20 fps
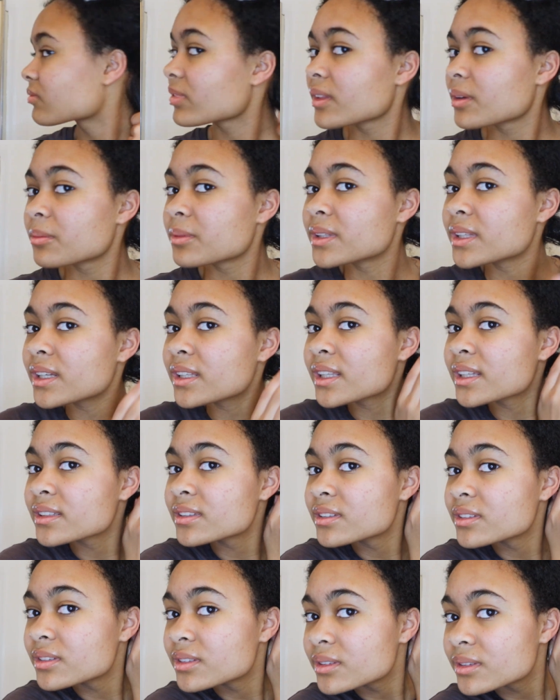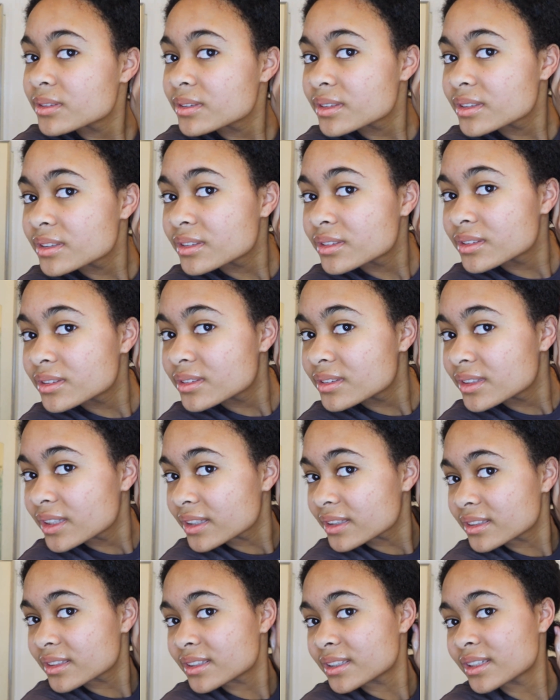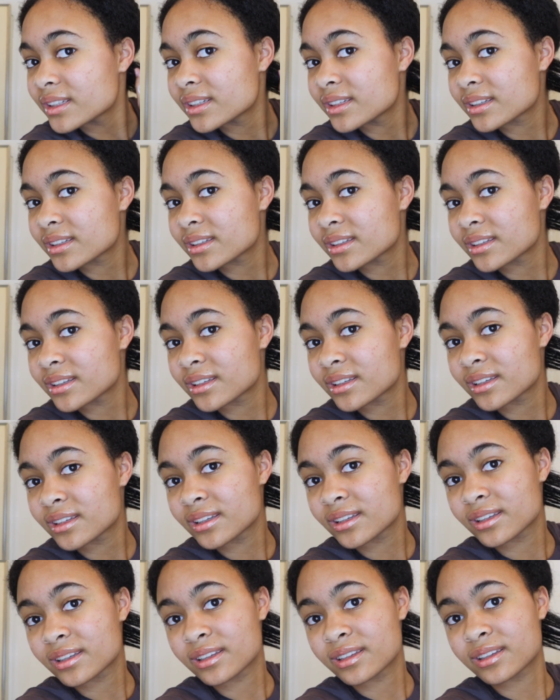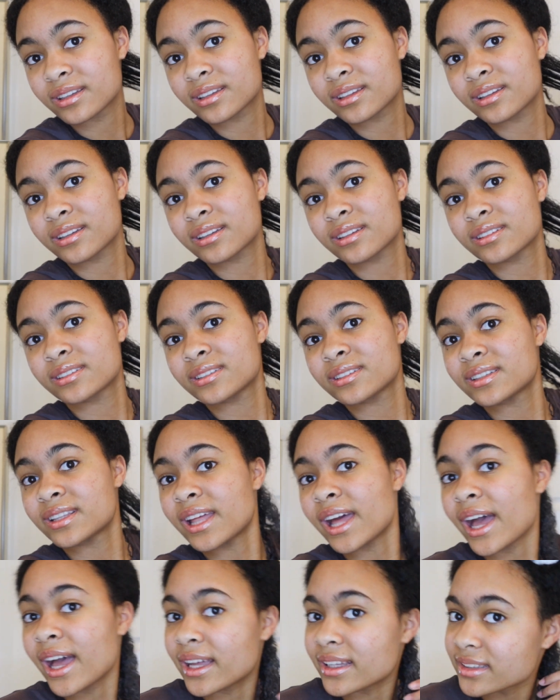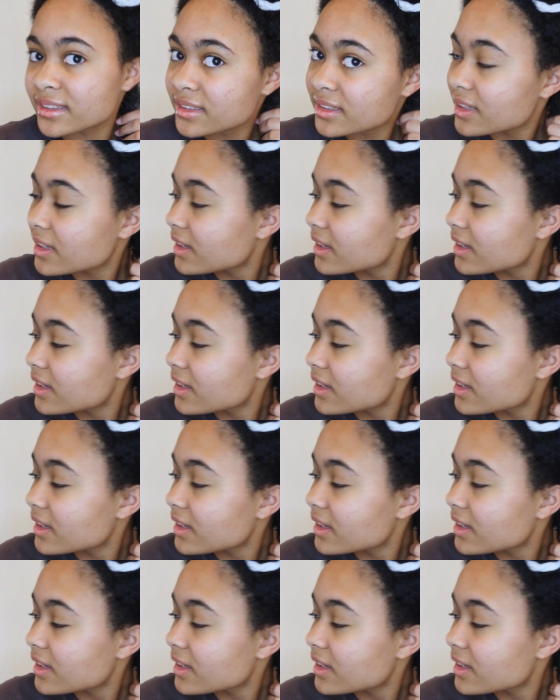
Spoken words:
And what I like to do is do like this and do that.